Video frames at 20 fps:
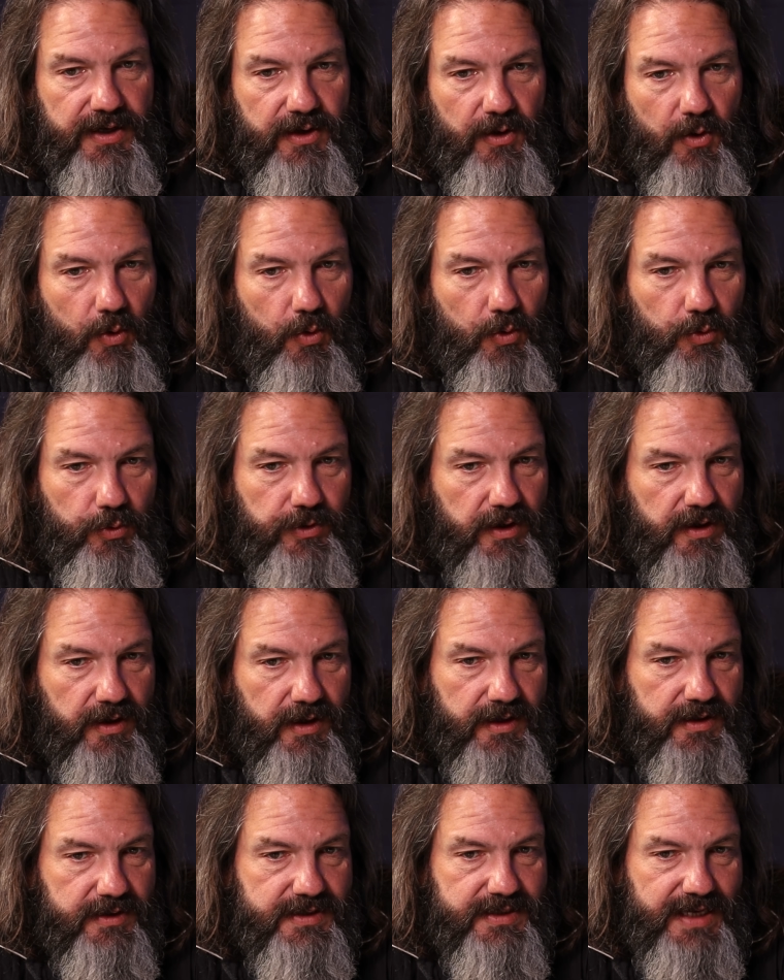old
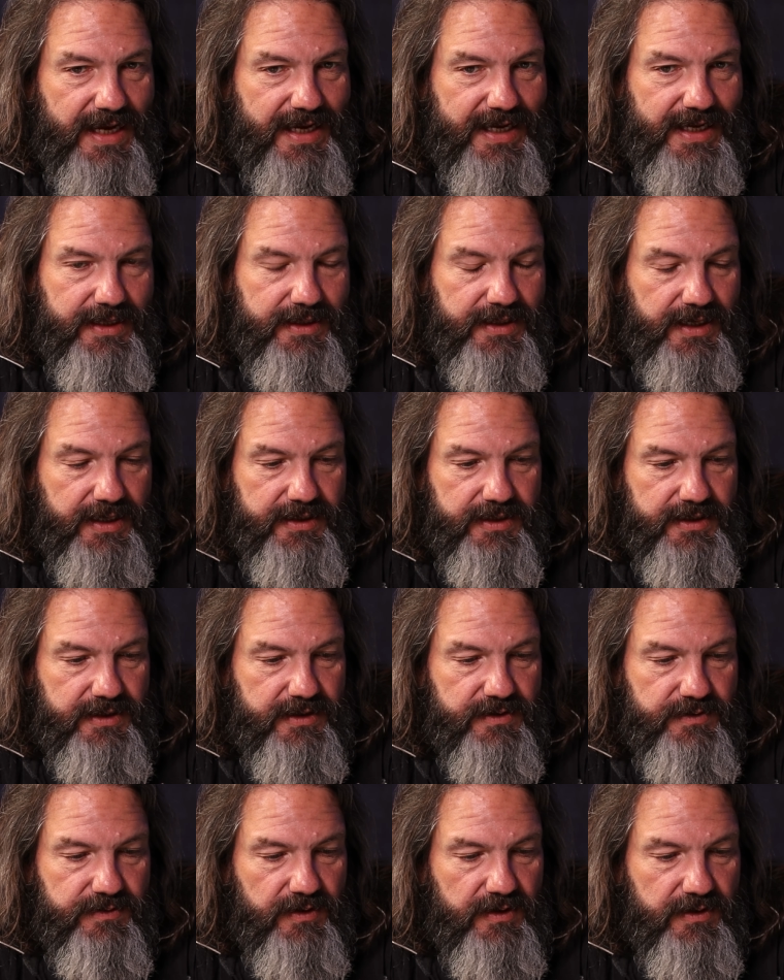saying that
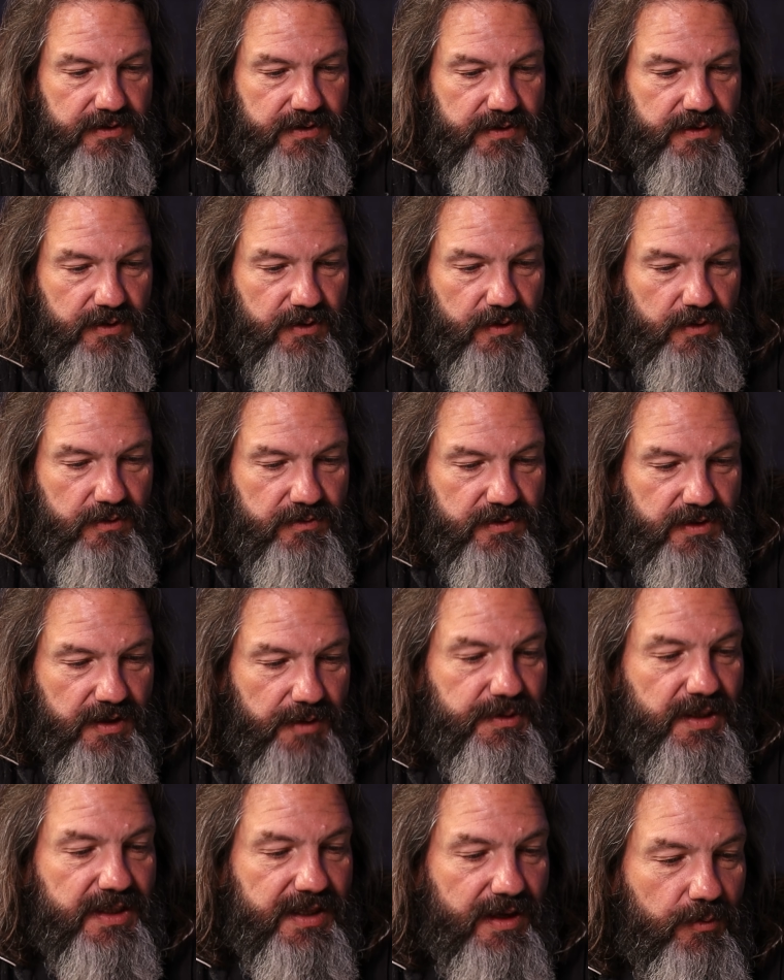is
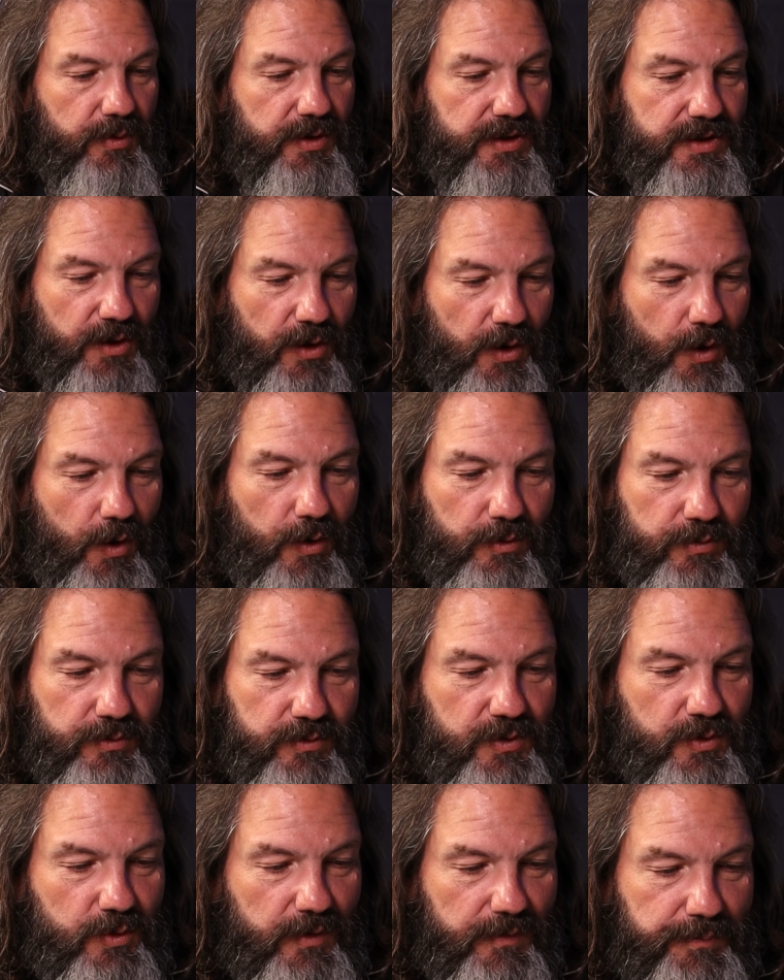something that we should all
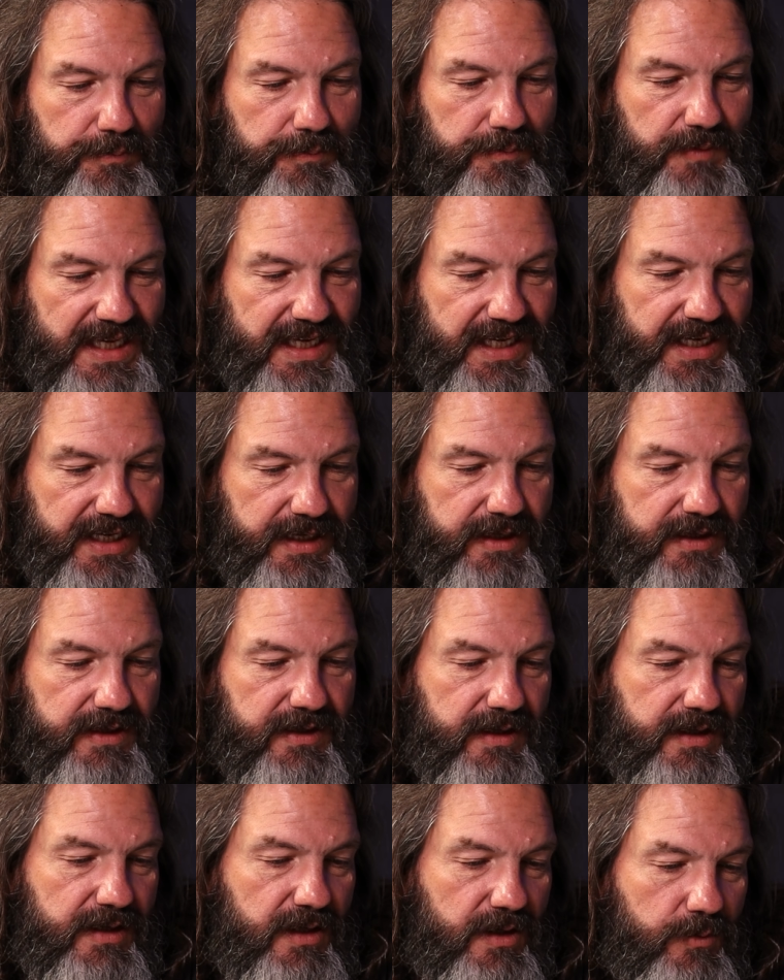sort of heed,
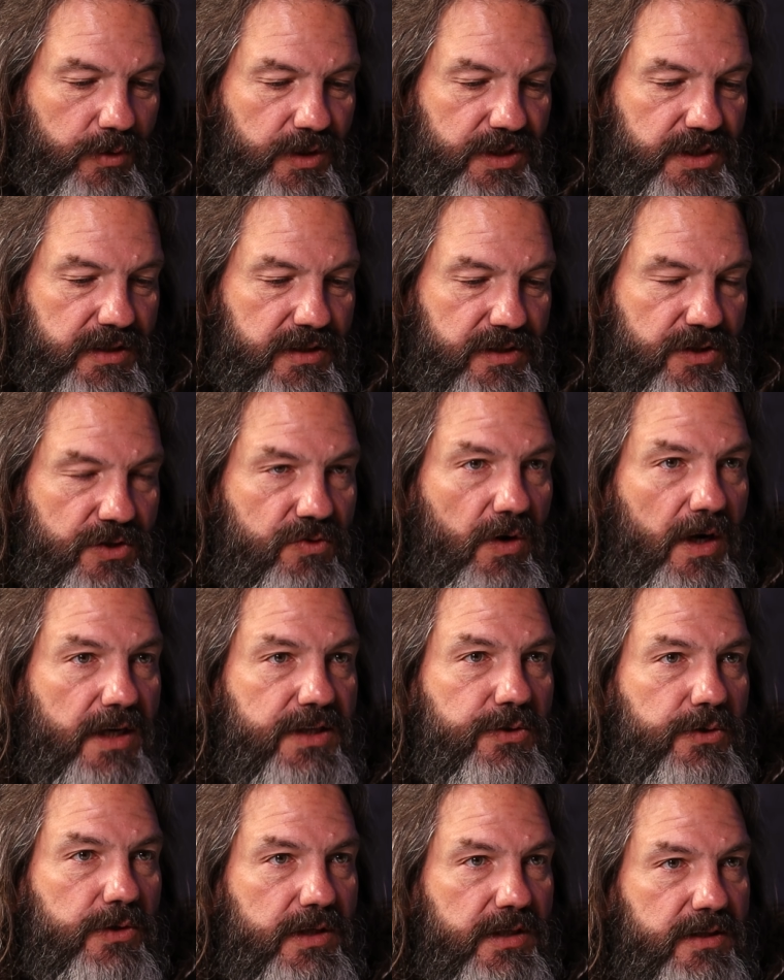which is
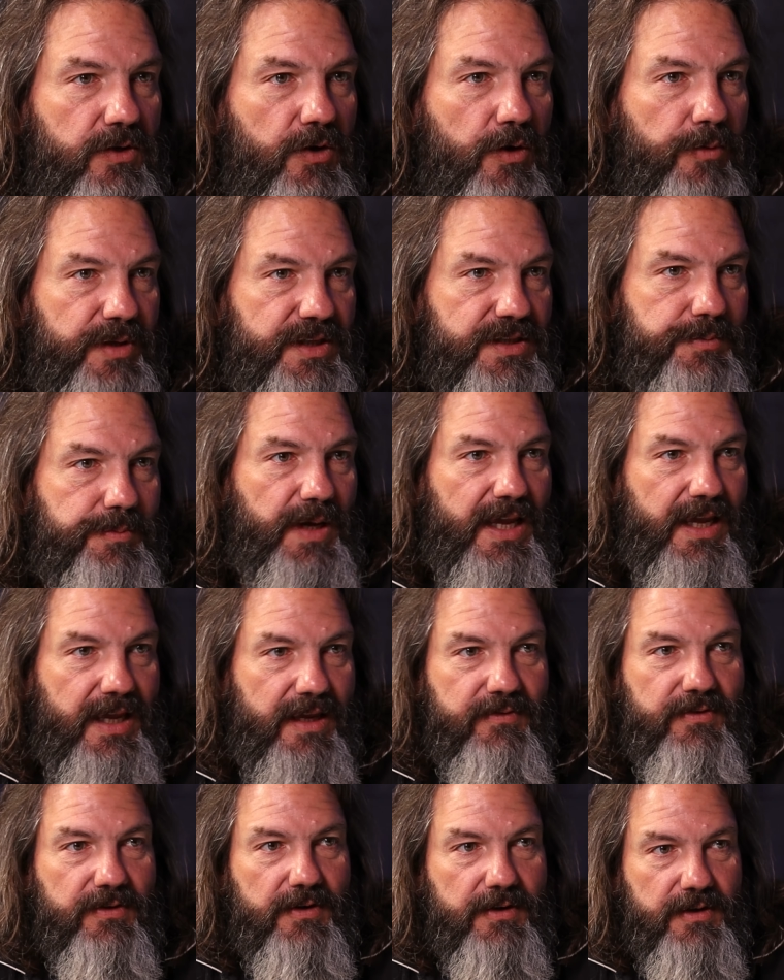structure determines
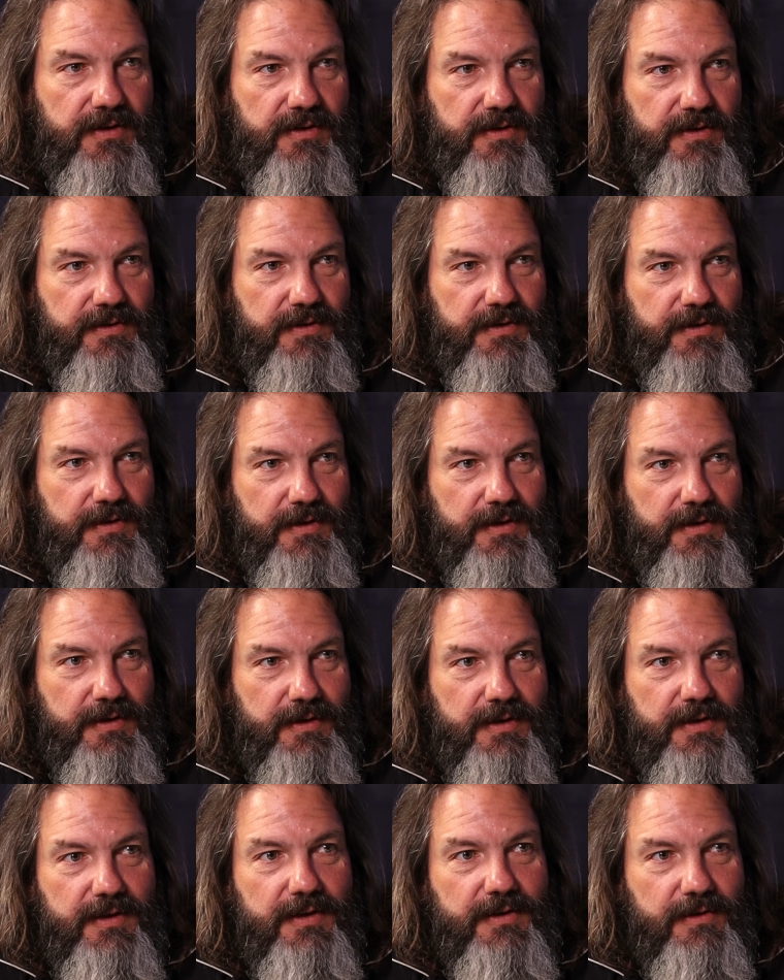behavior.
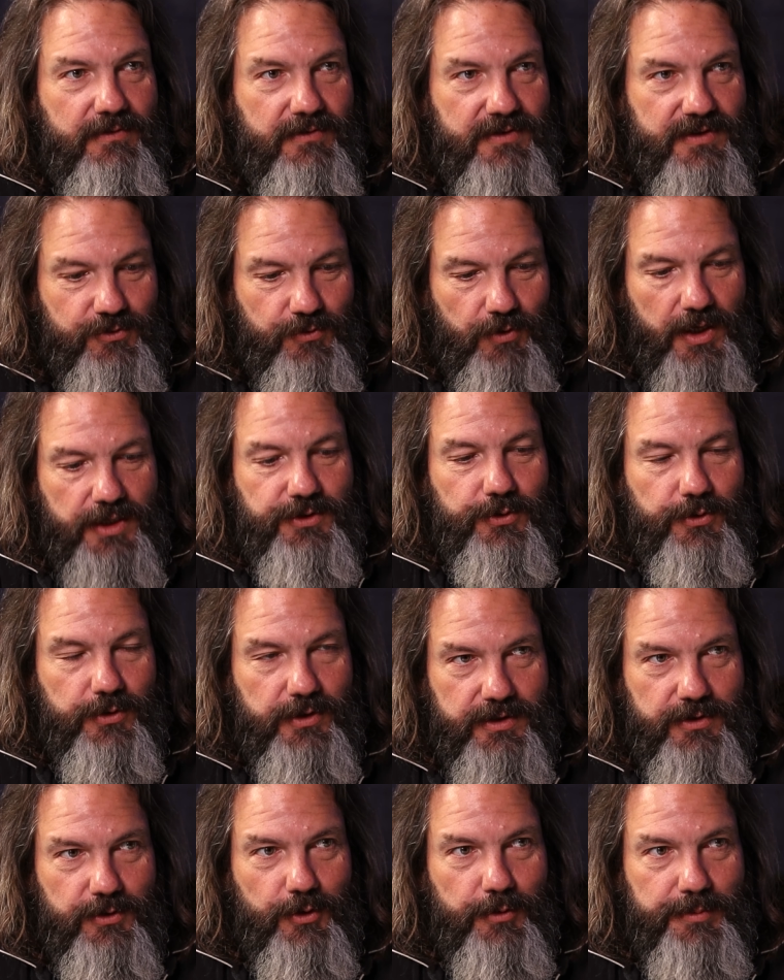Structure
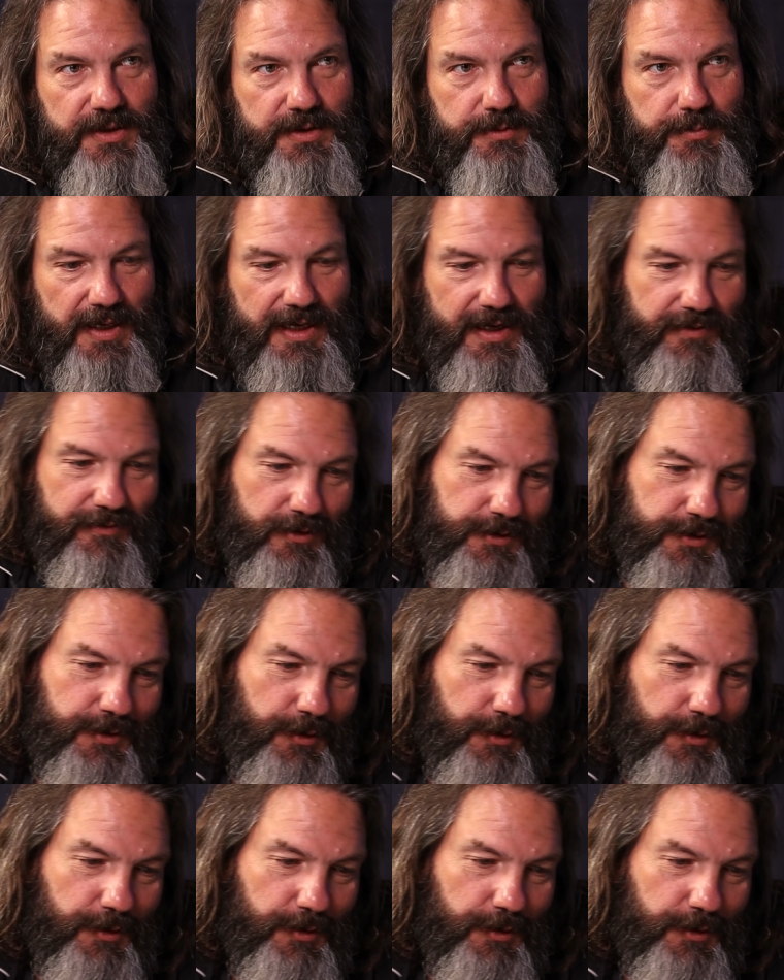determines behavior. So